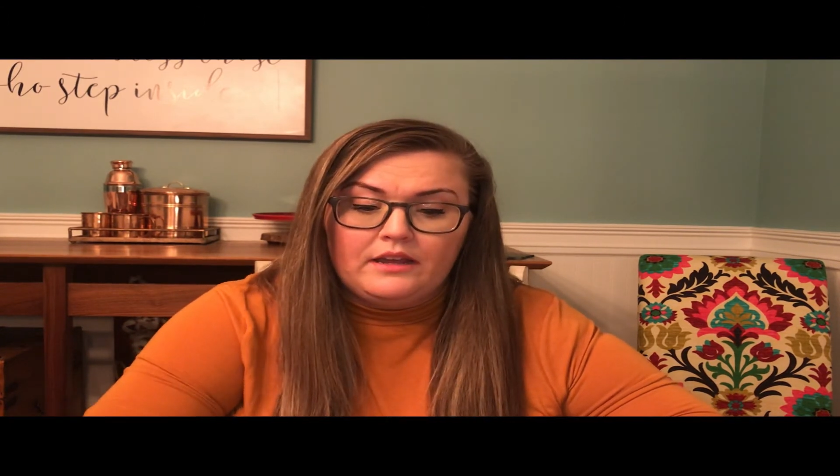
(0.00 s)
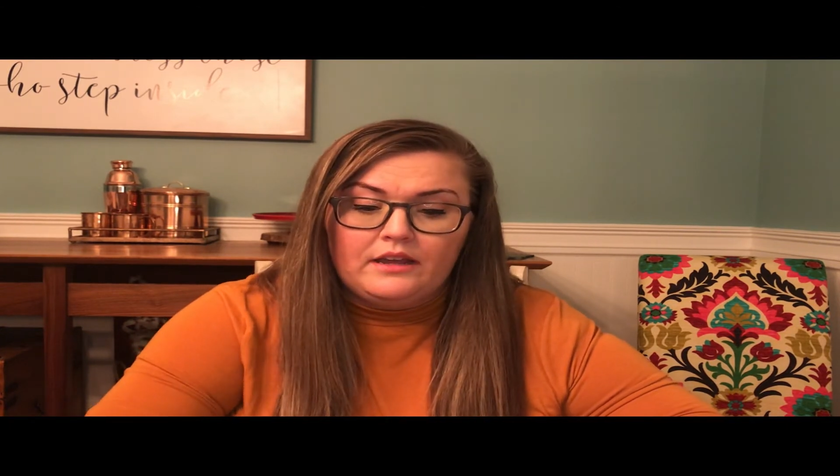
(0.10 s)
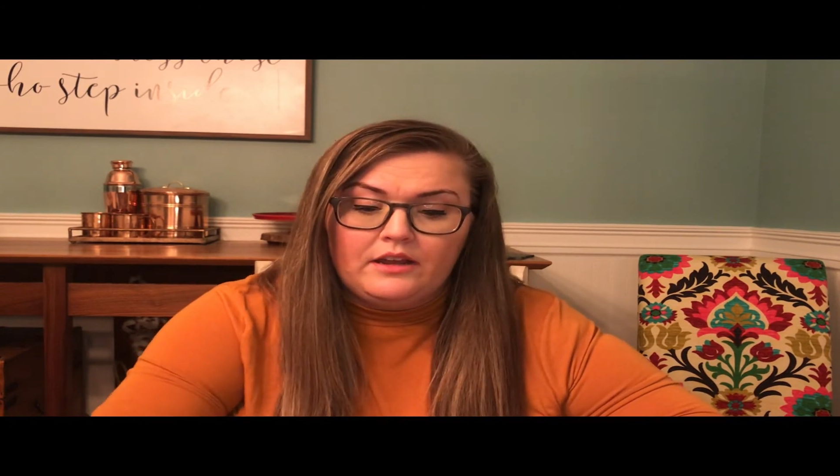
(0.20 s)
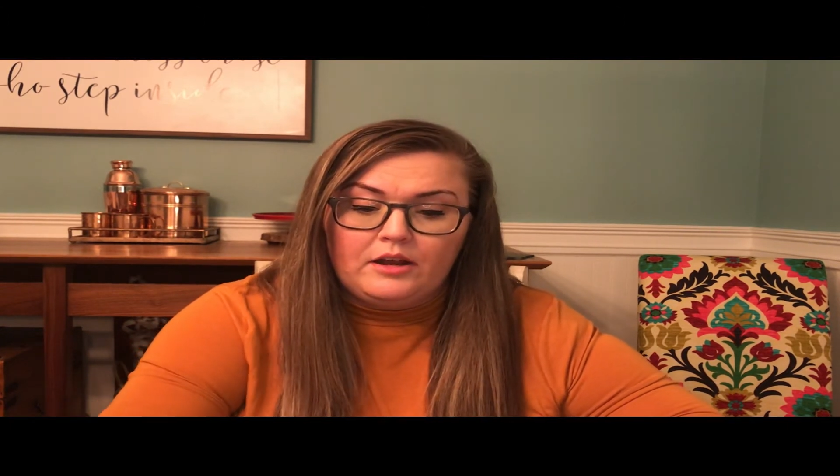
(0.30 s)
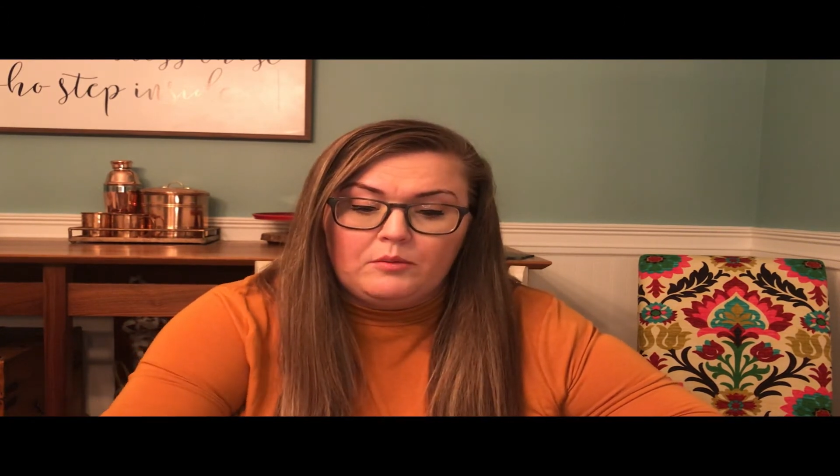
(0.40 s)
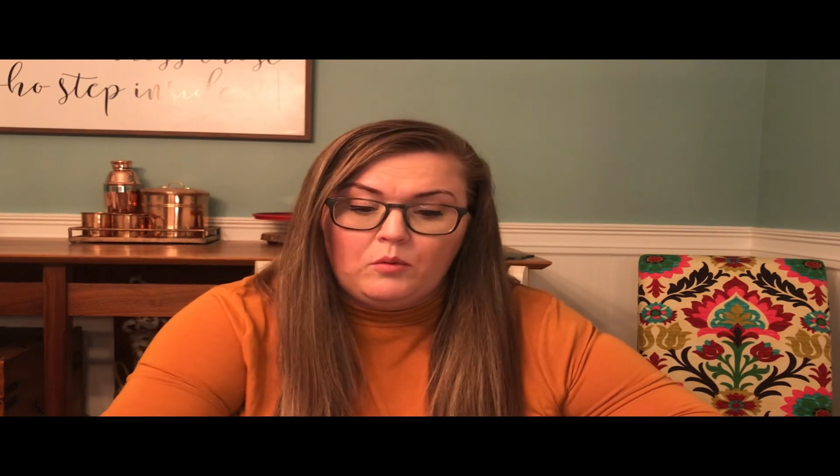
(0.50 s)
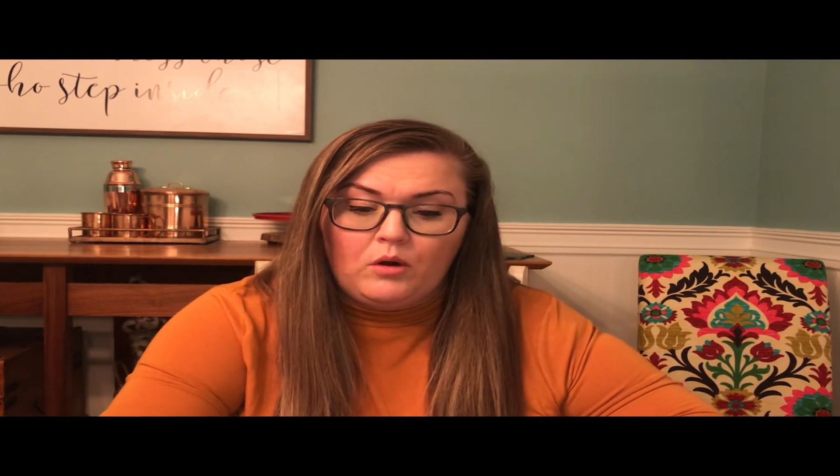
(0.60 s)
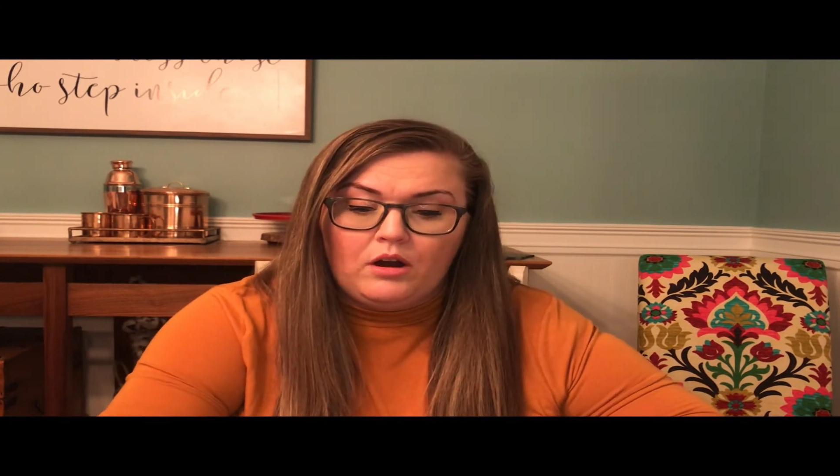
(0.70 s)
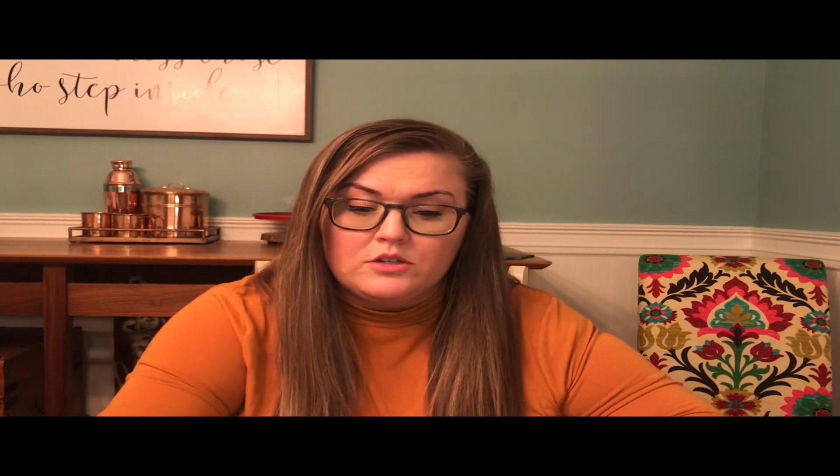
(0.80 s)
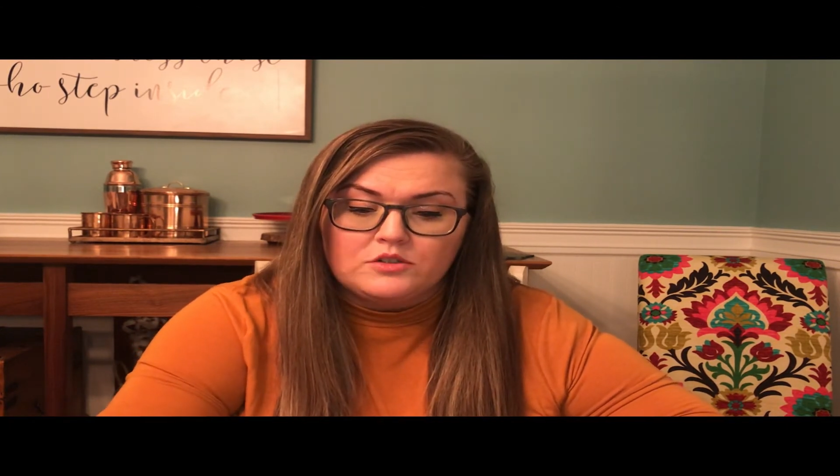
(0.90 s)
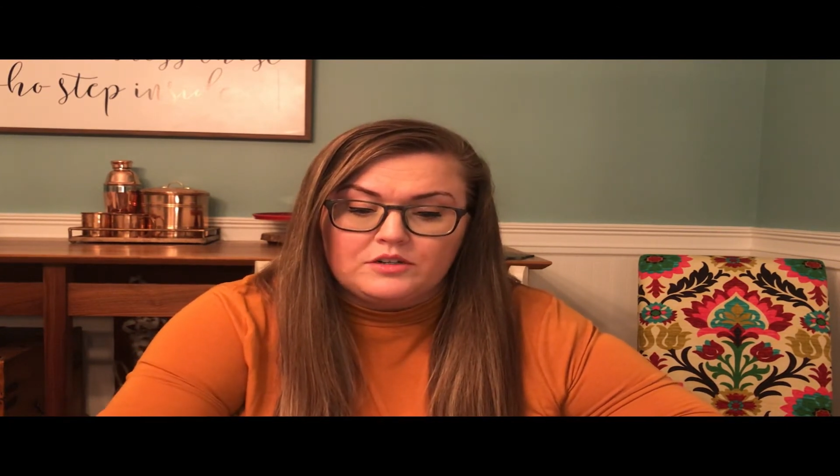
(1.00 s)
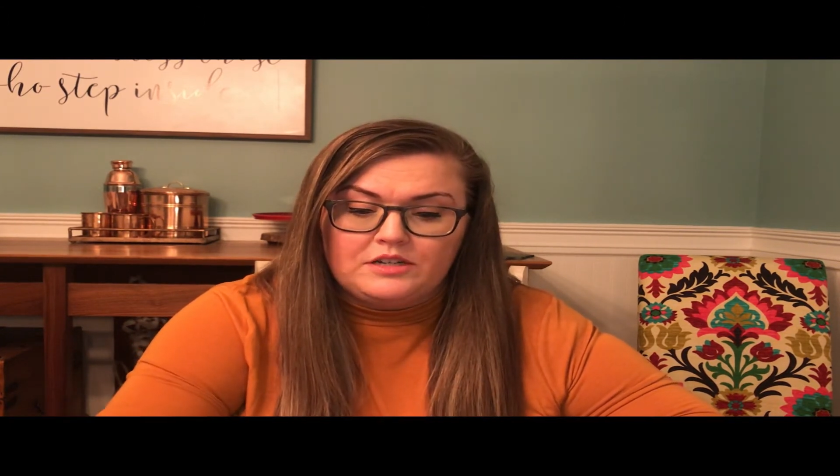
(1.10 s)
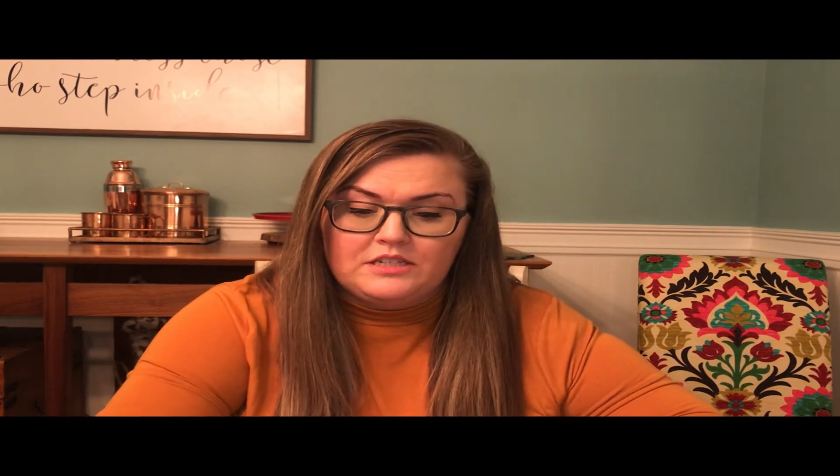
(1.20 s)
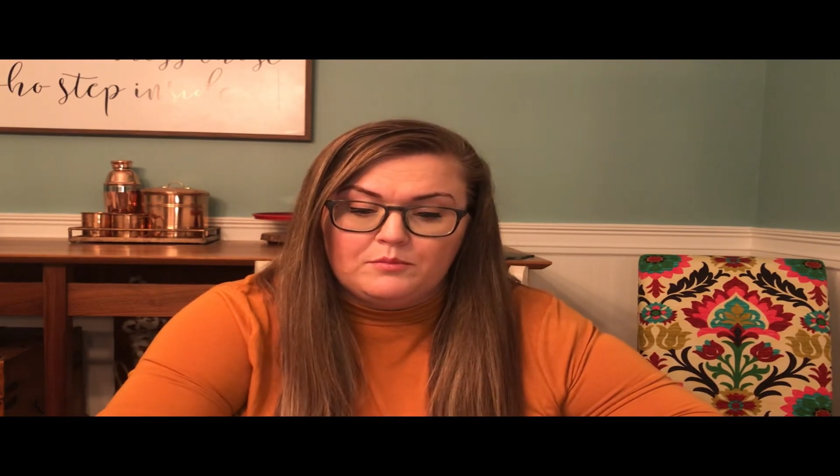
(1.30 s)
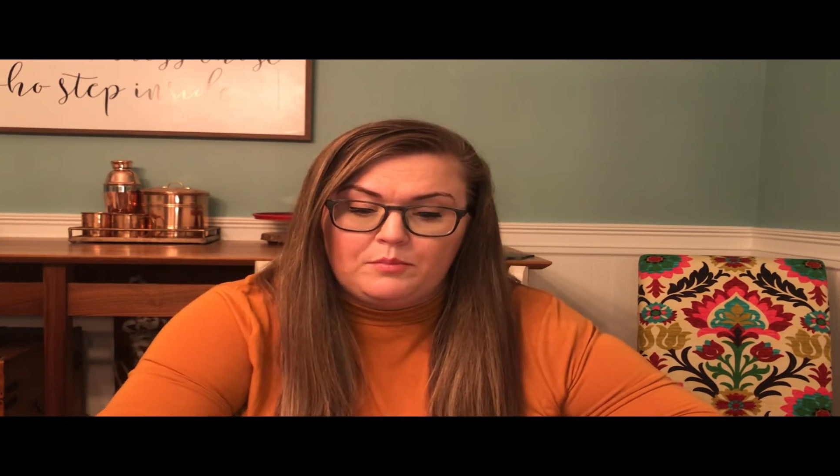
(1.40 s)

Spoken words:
hearing more harsh critiques of